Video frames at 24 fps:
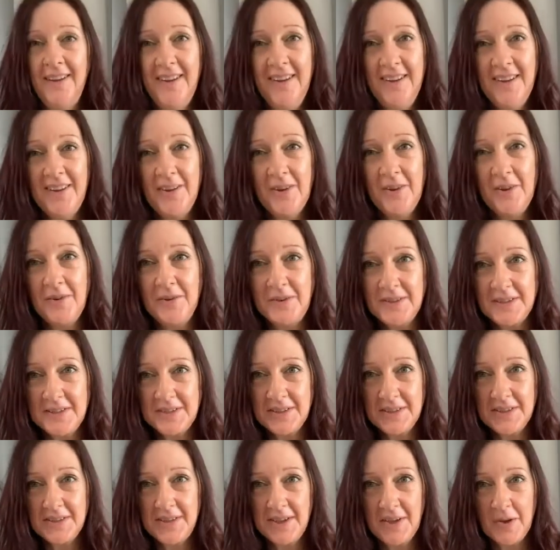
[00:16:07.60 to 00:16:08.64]
not only did
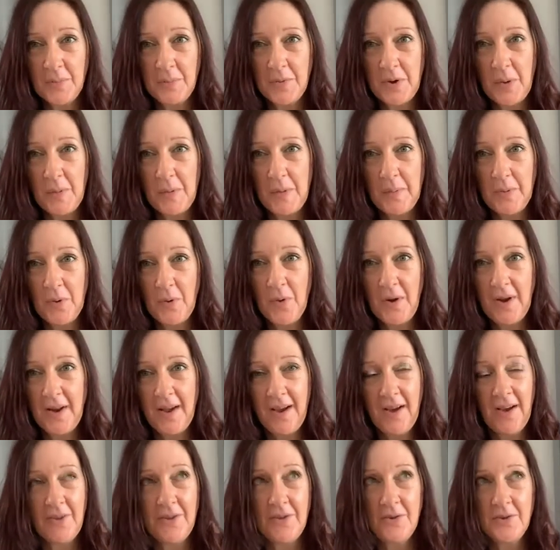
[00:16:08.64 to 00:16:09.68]
I think I broke my boiler,
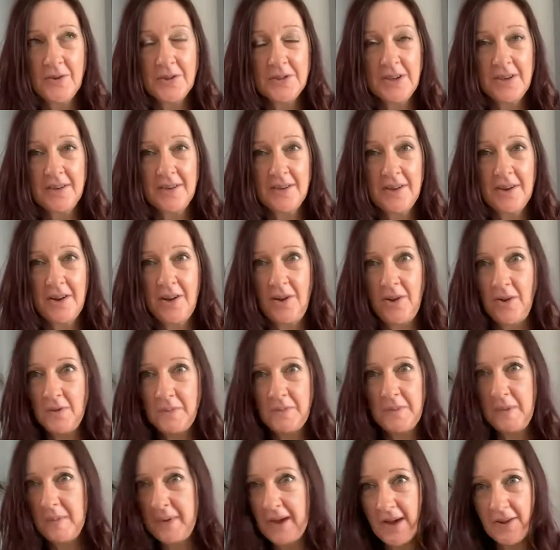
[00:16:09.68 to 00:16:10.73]
I thought I'd clogged
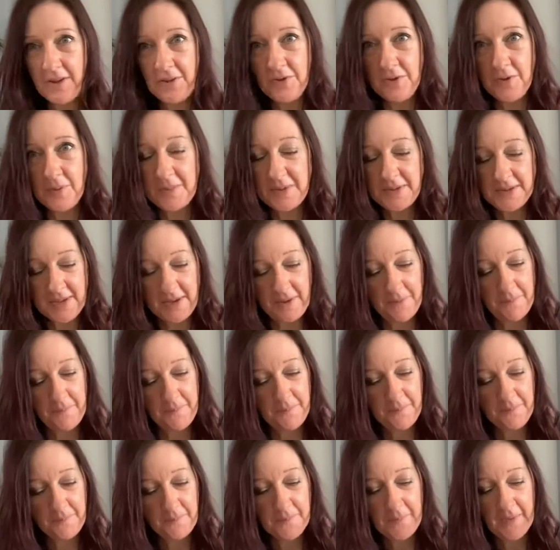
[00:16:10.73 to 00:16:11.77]
my bath up. So,
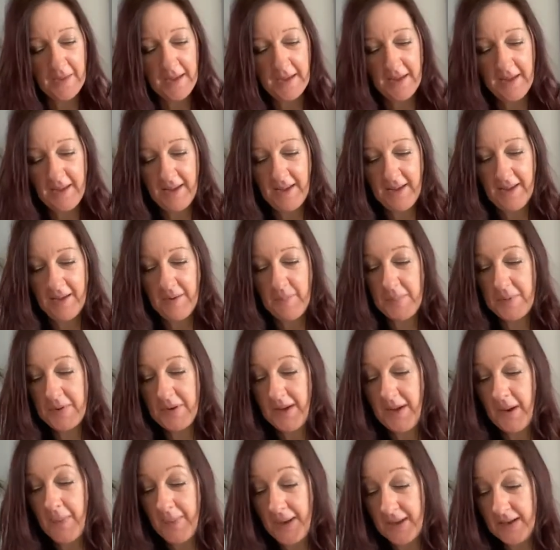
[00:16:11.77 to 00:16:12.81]
But
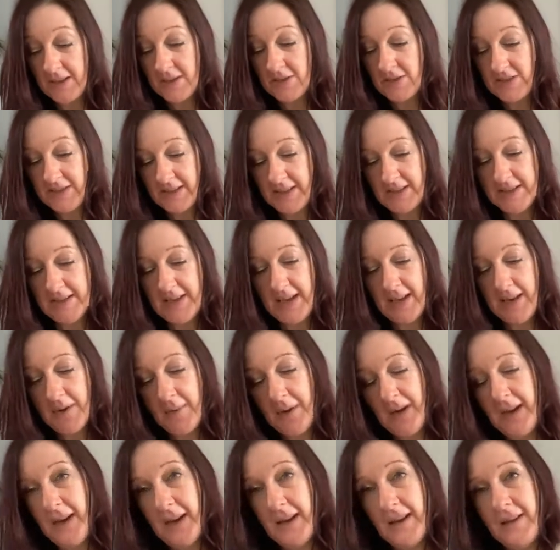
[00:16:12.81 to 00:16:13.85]
I, managed this
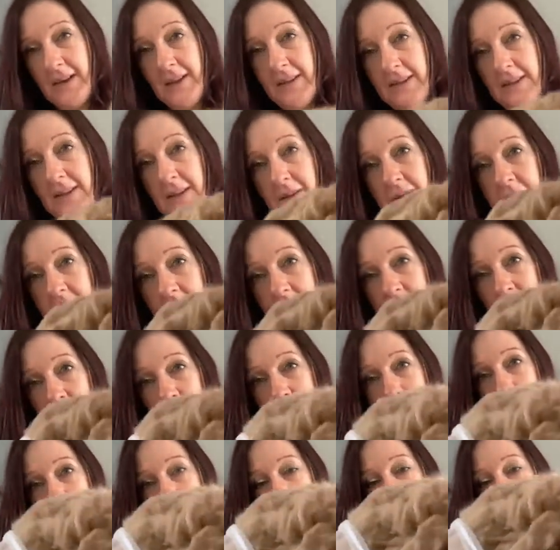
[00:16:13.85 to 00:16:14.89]
anyway. And uh, so
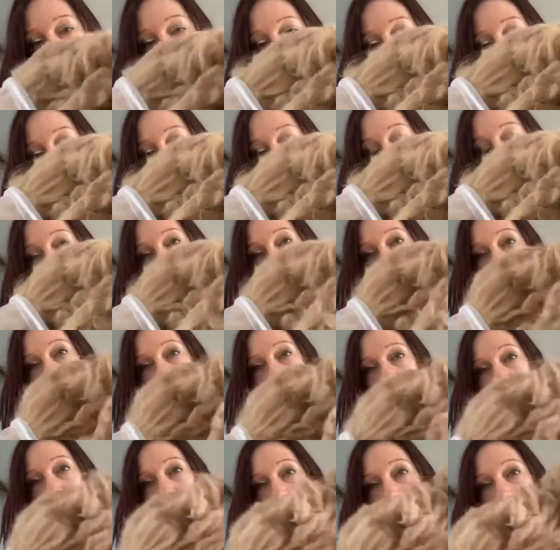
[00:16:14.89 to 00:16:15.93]
this is,
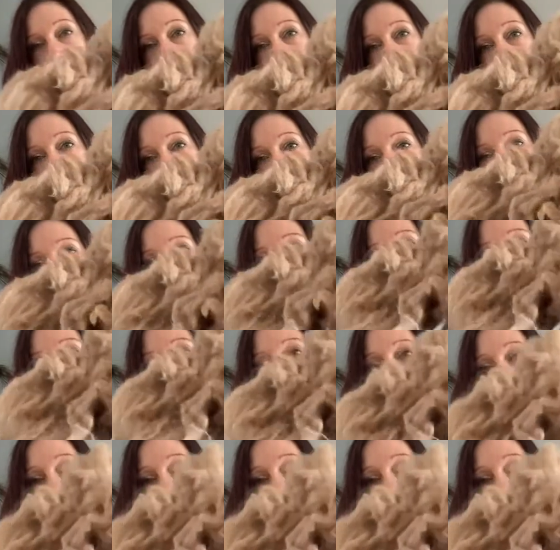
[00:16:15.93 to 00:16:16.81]
see, I still